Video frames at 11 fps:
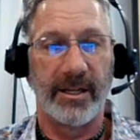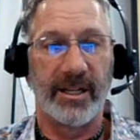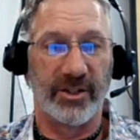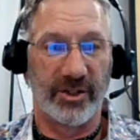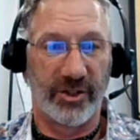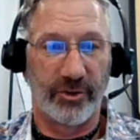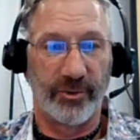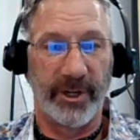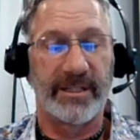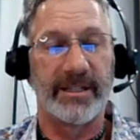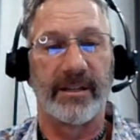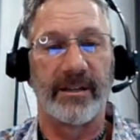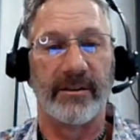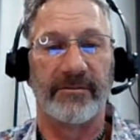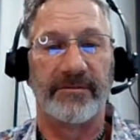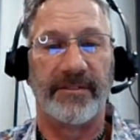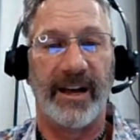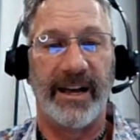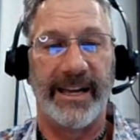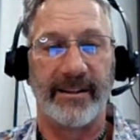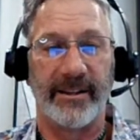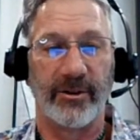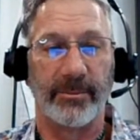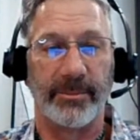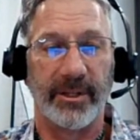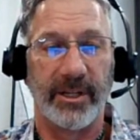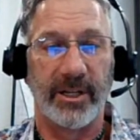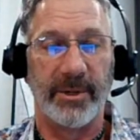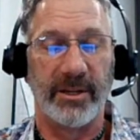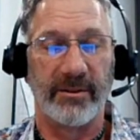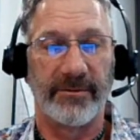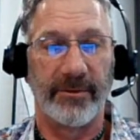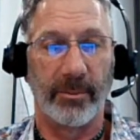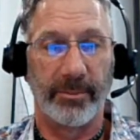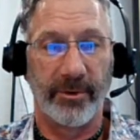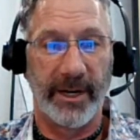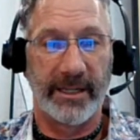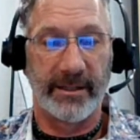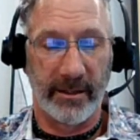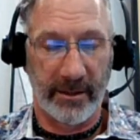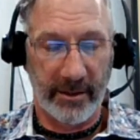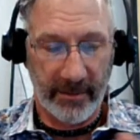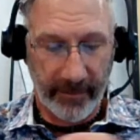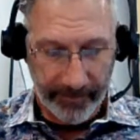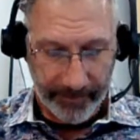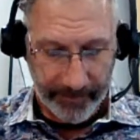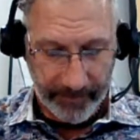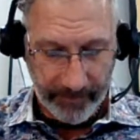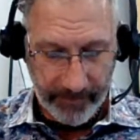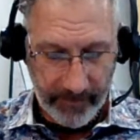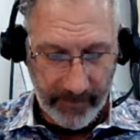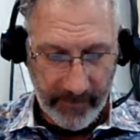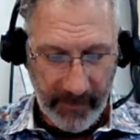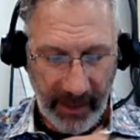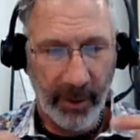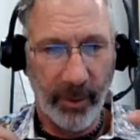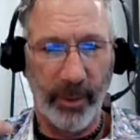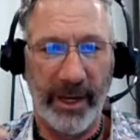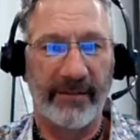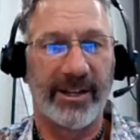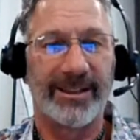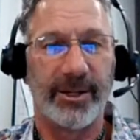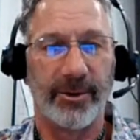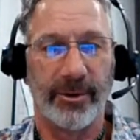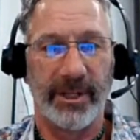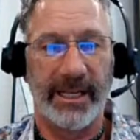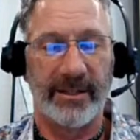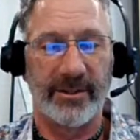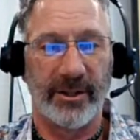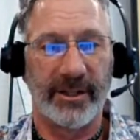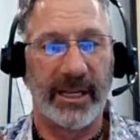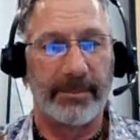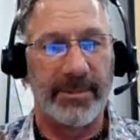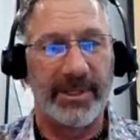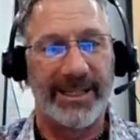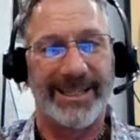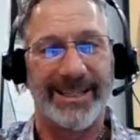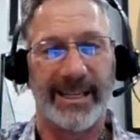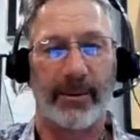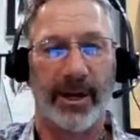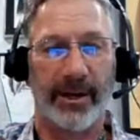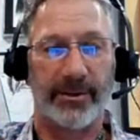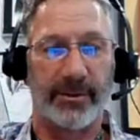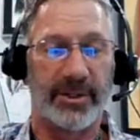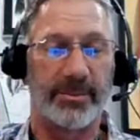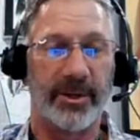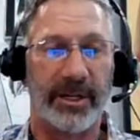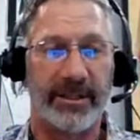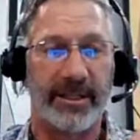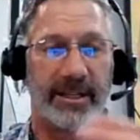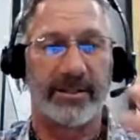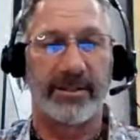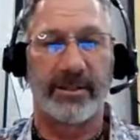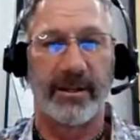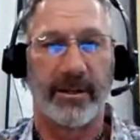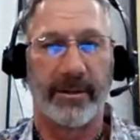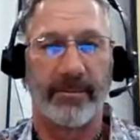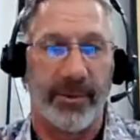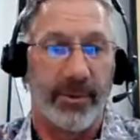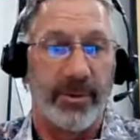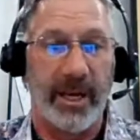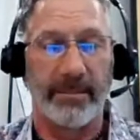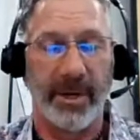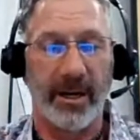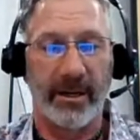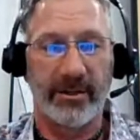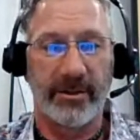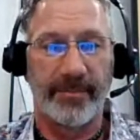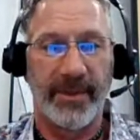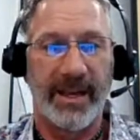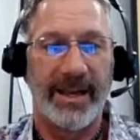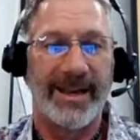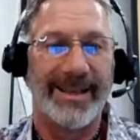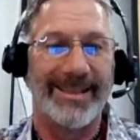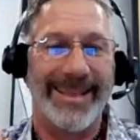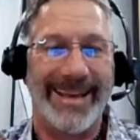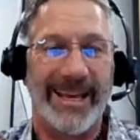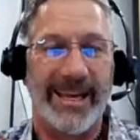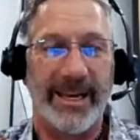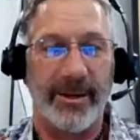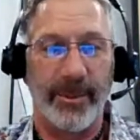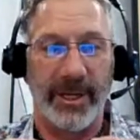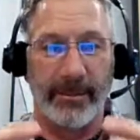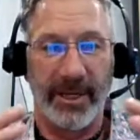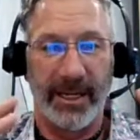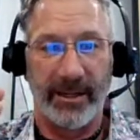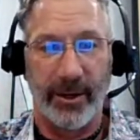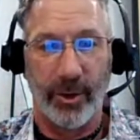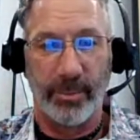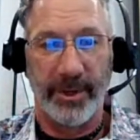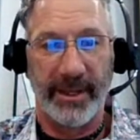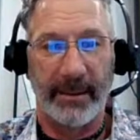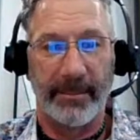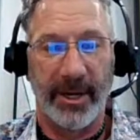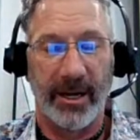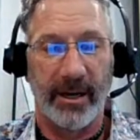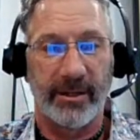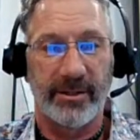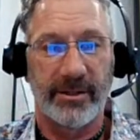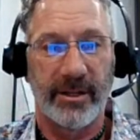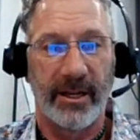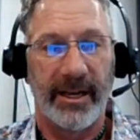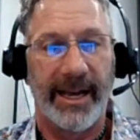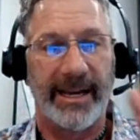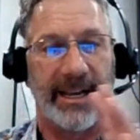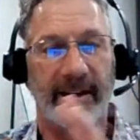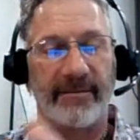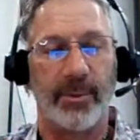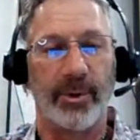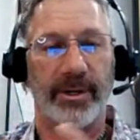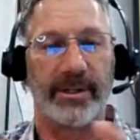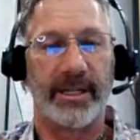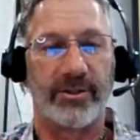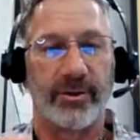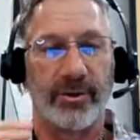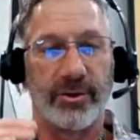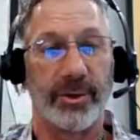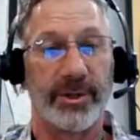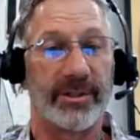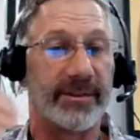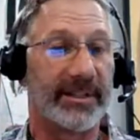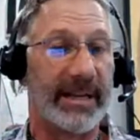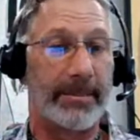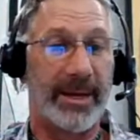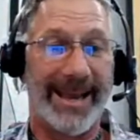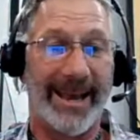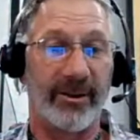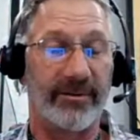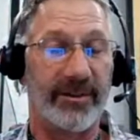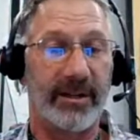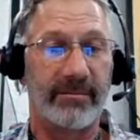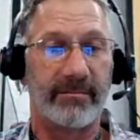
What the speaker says: constrict and confine their ability to be at full presence. When we have a clearer lens on that, particularly how others are experiencing us through that box, then we can begin to open that box and have more intentional choice of stepping out of it.